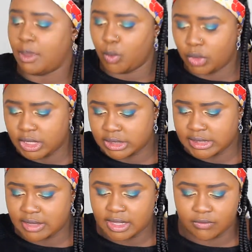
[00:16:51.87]
I bought it in
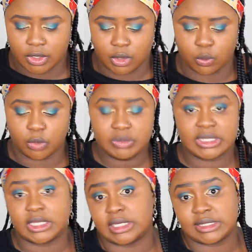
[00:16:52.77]
South Africa. Whoops,
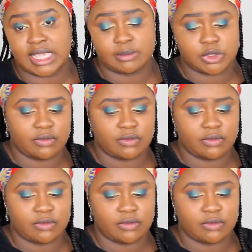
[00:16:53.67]
a discount.